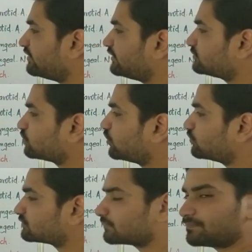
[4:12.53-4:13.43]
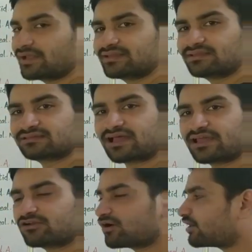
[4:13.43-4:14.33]
and it is going to supply the
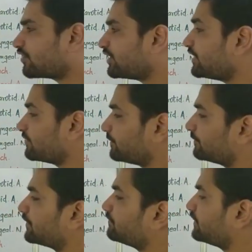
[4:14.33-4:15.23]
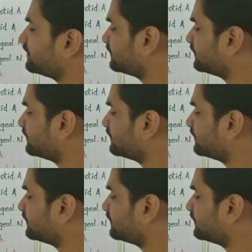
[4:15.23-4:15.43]
thyroid membrane